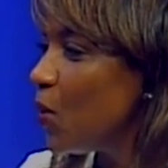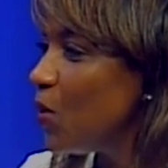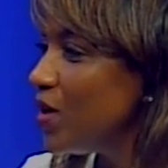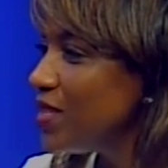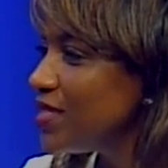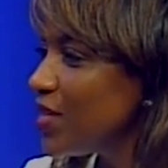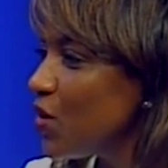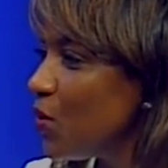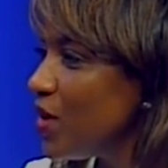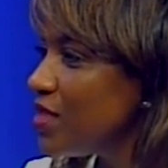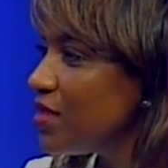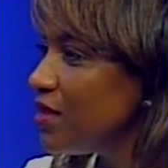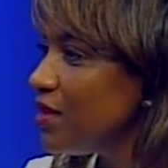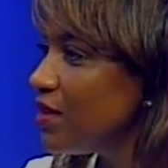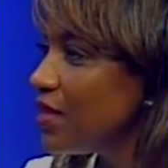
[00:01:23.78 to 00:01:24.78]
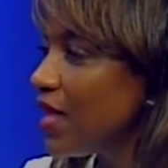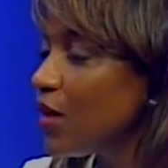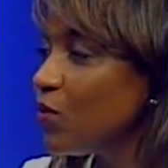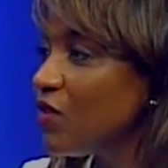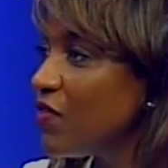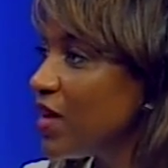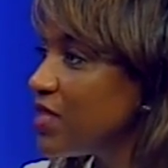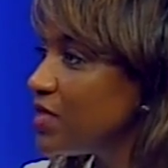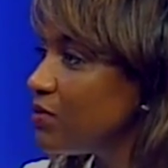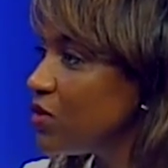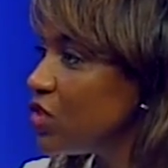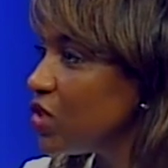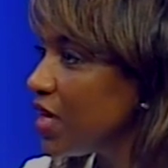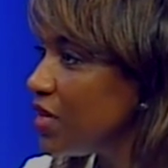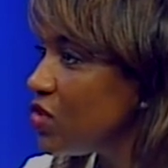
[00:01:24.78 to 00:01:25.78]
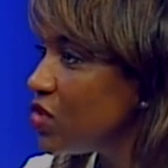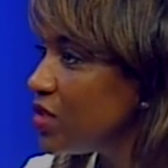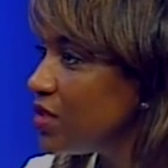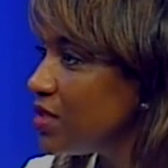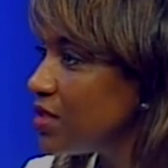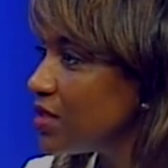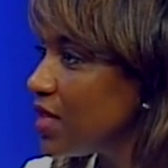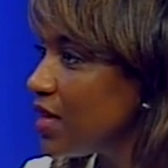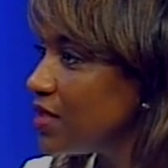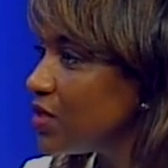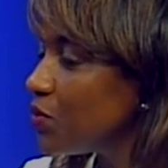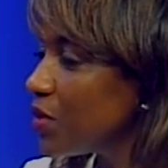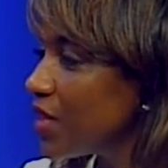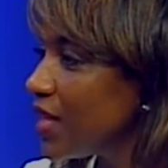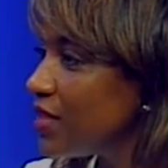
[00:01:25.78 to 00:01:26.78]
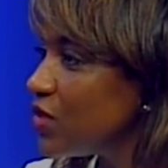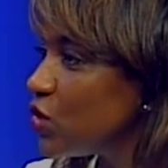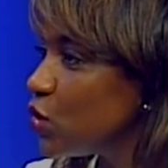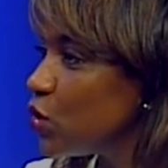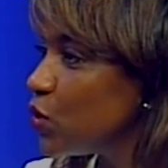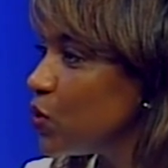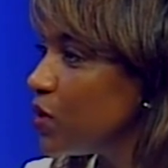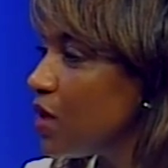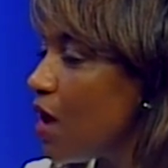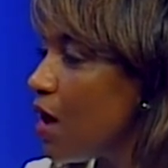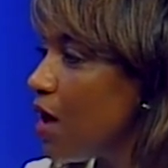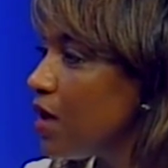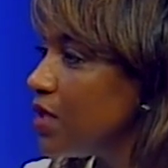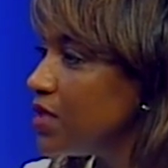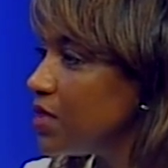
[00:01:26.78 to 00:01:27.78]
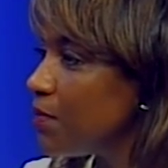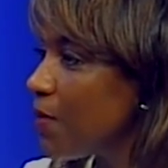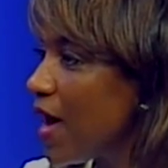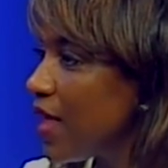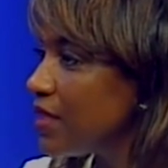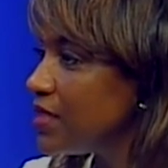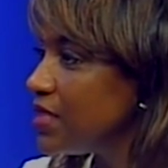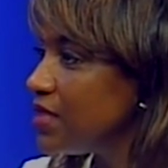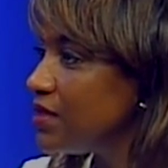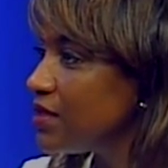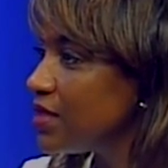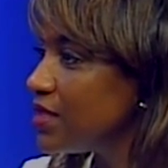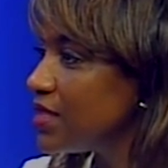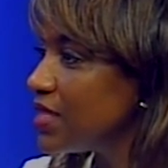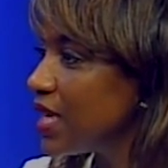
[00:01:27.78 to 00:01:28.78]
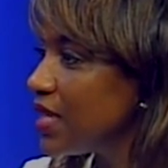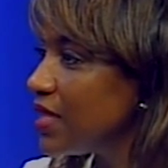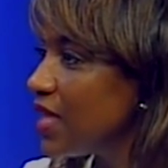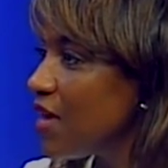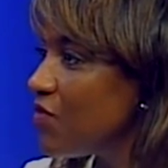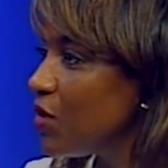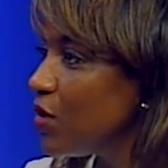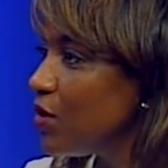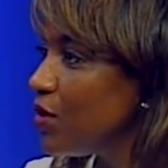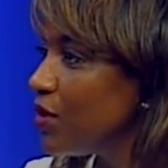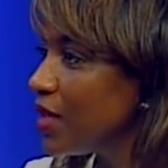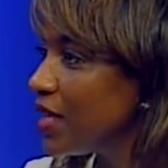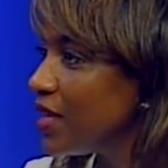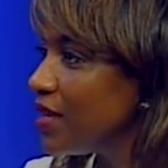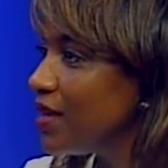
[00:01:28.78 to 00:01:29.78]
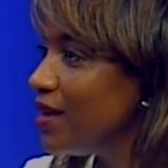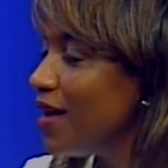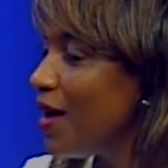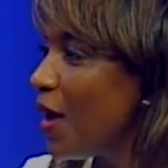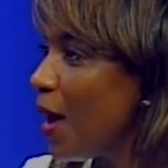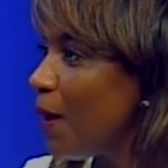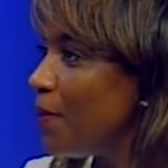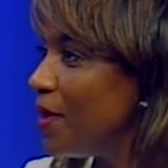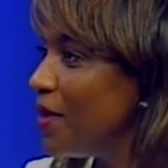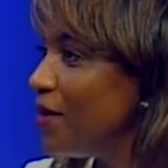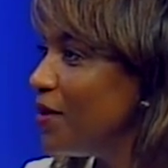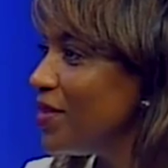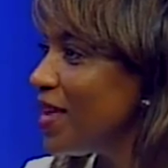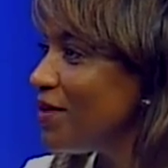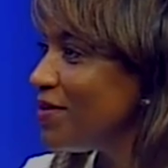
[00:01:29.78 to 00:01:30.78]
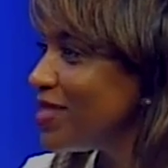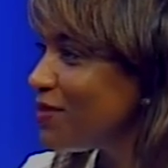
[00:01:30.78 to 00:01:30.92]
what is that going to look like? We've had some changes as it relates to laws and policies on the state level, and a bill that was